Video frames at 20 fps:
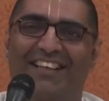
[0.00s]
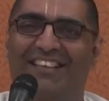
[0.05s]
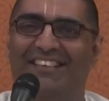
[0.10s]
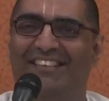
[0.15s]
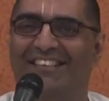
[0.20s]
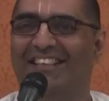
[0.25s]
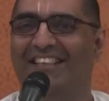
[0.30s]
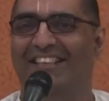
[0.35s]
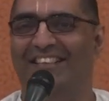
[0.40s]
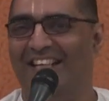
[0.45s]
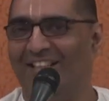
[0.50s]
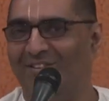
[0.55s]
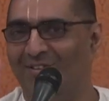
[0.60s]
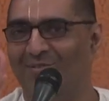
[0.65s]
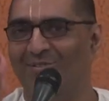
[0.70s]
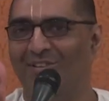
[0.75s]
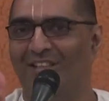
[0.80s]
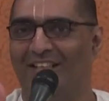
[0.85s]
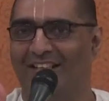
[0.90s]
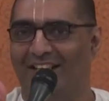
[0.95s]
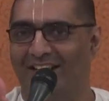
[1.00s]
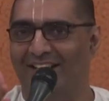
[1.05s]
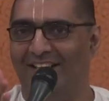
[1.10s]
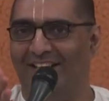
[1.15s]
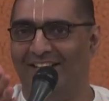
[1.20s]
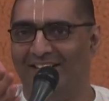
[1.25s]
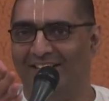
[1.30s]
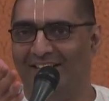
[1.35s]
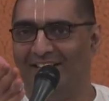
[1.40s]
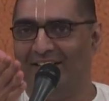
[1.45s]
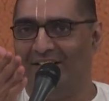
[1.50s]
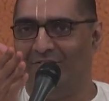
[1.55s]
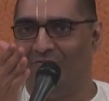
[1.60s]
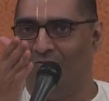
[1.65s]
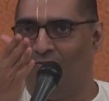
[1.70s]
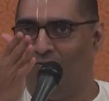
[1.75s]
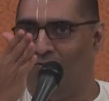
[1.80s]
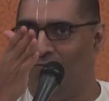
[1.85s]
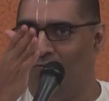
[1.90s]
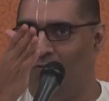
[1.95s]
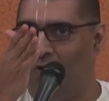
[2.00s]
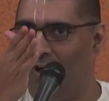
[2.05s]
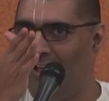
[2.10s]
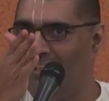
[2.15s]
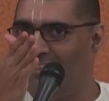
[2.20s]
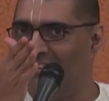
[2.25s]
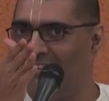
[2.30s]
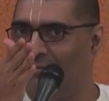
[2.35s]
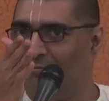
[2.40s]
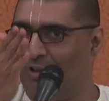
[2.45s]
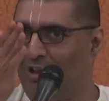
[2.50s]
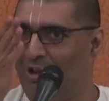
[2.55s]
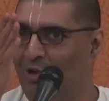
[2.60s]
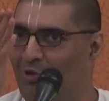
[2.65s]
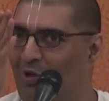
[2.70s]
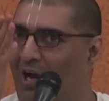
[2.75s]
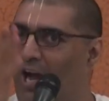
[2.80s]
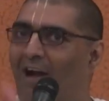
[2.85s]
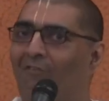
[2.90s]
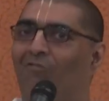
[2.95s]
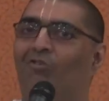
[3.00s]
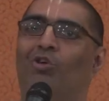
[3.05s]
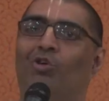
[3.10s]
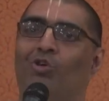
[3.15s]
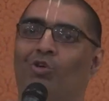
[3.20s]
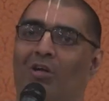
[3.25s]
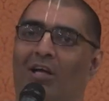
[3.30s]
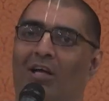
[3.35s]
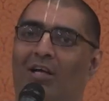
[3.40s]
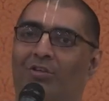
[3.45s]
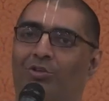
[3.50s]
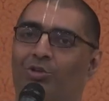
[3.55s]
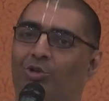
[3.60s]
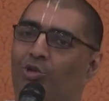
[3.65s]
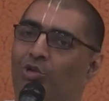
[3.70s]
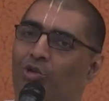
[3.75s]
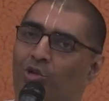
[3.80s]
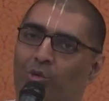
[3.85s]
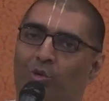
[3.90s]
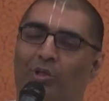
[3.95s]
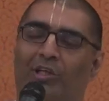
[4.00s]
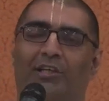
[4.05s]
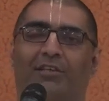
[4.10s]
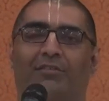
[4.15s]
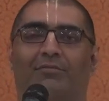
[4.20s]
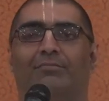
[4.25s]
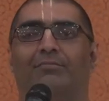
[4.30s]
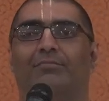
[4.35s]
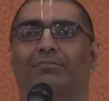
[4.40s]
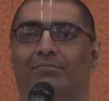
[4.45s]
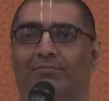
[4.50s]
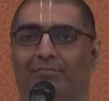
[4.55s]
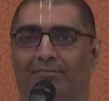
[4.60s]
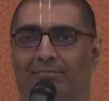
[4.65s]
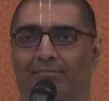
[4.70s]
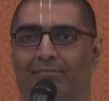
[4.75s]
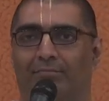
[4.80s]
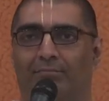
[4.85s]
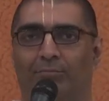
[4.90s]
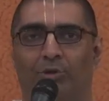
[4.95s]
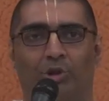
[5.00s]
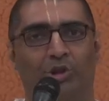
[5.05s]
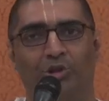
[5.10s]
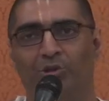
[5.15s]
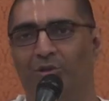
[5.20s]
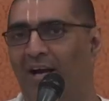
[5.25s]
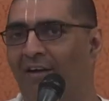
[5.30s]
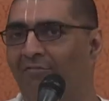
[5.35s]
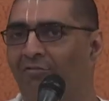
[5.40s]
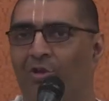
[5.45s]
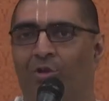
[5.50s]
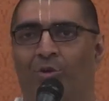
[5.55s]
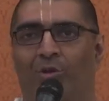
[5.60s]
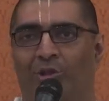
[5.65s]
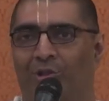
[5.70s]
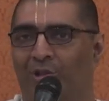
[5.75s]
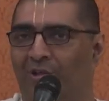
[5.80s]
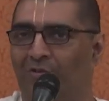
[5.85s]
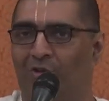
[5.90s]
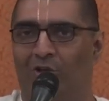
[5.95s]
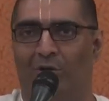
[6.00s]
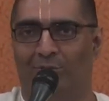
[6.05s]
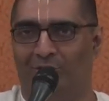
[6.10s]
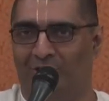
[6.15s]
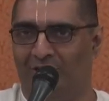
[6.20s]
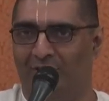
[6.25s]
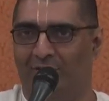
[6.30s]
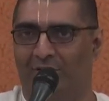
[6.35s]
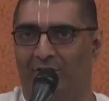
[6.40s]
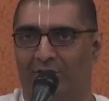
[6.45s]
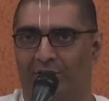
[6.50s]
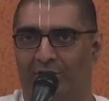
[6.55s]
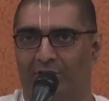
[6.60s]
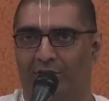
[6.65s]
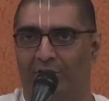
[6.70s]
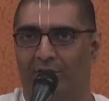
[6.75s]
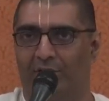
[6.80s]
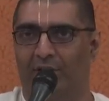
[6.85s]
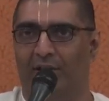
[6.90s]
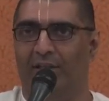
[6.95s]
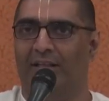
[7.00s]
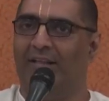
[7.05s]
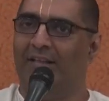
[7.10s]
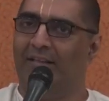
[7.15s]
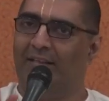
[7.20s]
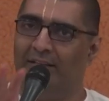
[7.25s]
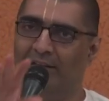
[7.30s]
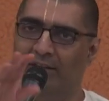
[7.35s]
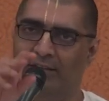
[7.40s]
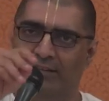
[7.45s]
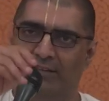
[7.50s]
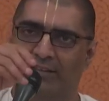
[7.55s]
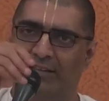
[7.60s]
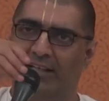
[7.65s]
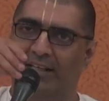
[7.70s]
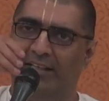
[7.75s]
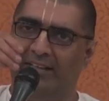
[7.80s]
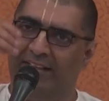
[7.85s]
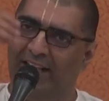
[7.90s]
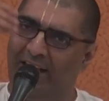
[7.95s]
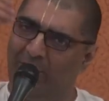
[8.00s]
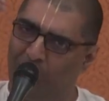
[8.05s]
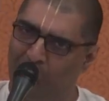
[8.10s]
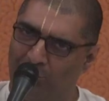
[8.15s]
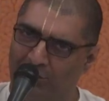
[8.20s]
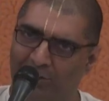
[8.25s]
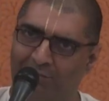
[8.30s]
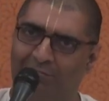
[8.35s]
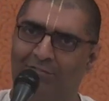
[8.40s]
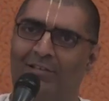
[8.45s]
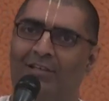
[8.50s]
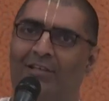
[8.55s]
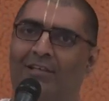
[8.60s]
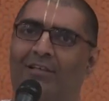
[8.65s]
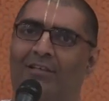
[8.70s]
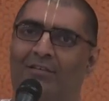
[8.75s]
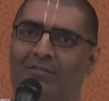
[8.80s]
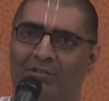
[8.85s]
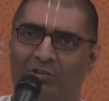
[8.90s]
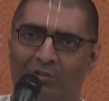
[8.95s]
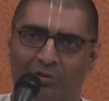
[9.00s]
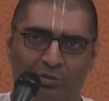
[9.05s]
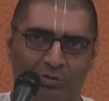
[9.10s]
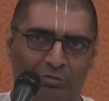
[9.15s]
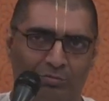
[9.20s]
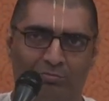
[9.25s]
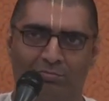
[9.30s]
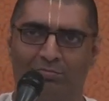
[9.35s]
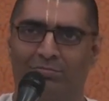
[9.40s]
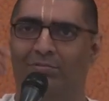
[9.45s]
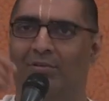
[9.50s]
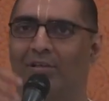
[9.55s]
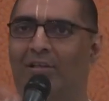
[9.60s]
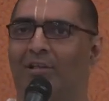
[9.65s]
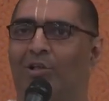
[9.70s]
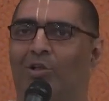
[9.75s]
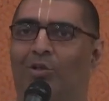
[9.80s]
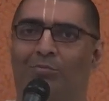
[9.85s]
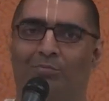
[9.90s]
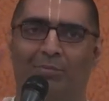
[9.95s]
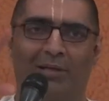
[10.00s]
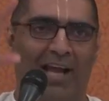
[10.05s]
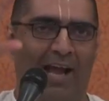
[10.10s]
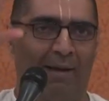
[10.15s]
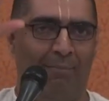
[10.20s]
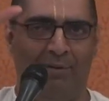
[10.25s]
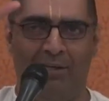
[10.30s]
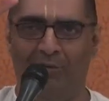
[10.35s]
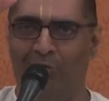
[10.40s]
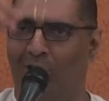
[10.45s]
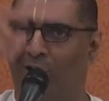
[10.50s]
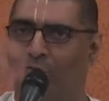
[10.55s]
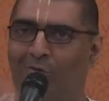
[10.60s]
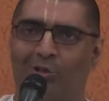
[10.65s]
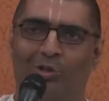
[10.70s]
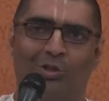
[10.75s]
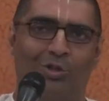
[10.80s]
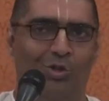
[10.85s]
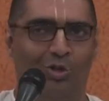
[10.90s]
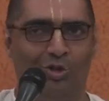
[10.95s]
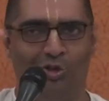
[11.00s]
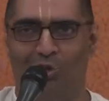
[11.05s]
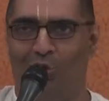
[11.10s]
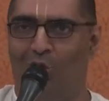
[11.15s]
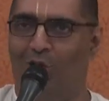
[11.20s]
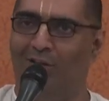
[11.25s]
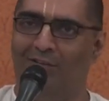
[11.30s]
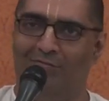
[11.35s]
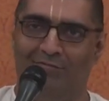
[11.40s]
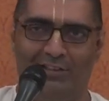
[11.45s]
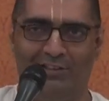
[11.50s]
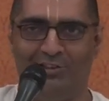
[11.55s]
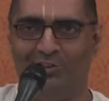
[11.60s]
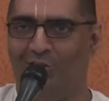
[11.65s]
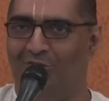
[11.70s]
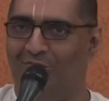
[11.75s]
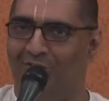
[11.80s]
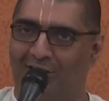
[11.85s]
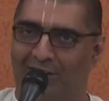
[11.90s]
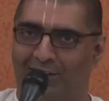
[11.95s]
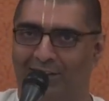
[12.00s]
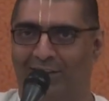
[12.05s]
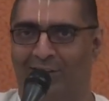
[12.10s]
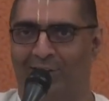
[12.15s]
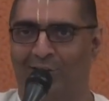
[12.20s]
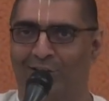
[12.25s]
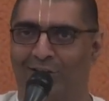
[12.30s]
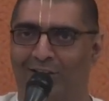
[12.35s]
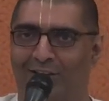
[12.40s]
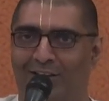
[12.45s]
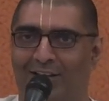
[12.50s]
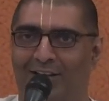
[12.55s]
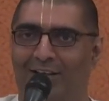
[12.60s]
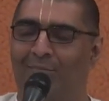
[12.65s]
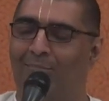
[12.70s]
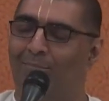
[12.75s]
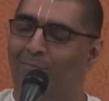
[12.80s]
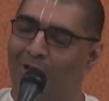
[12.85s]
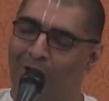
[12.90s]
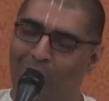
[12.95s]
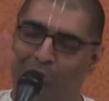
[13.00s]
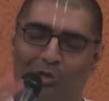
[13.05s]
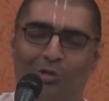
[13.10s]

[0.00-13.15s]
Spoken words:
See, that's what I'm saying, na. What is something you have to do, na? You do it. Because you have to do it. You have no option. There you suffer, you know, be happy, whatever. You'll go through all the phases of it, you know. But you